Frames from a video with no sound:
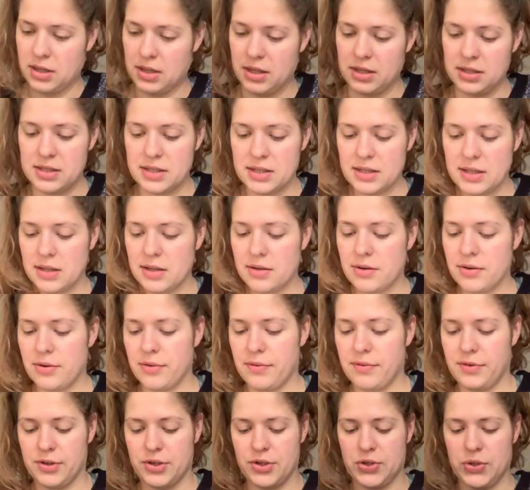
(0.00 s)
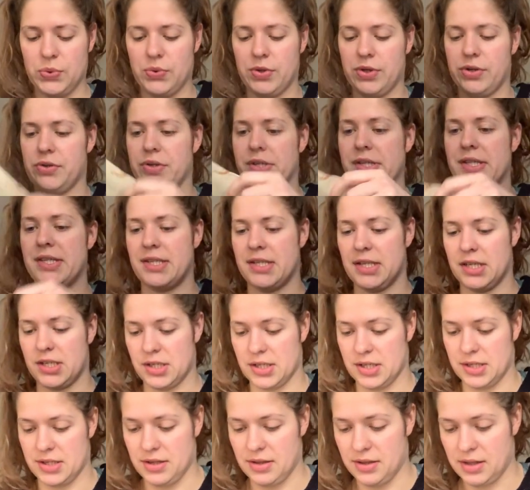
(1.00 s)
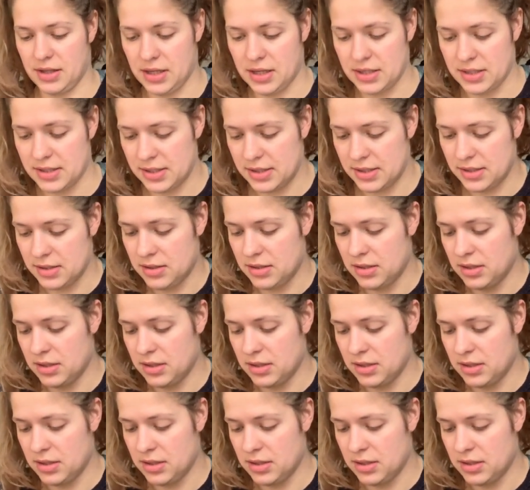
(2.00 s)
I did a little over 200 stitches on this.